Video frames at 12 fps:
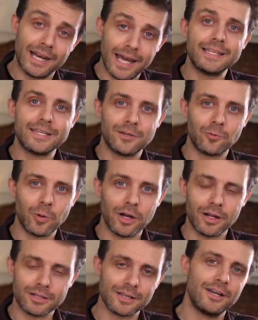an ideal
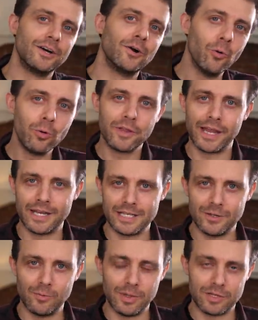world, all the
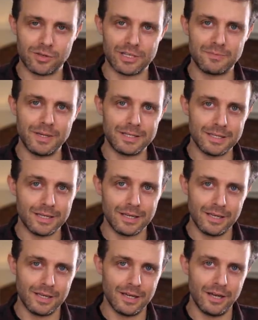energy would be transmitted,
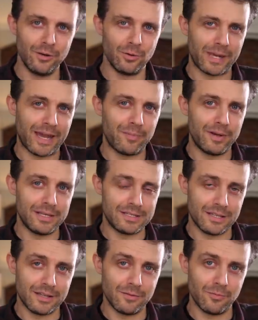and all would happen is
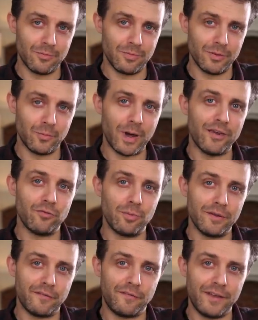that the wave would
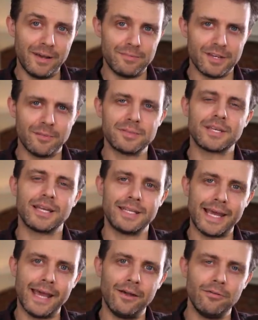be flipped upside
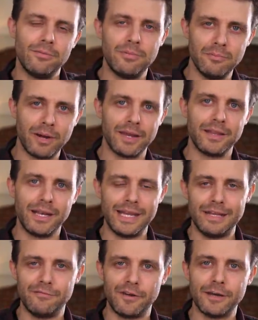down by the
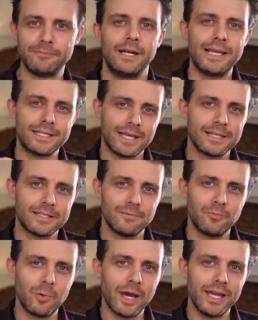lever. Let's add
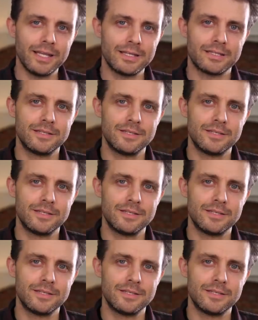some weights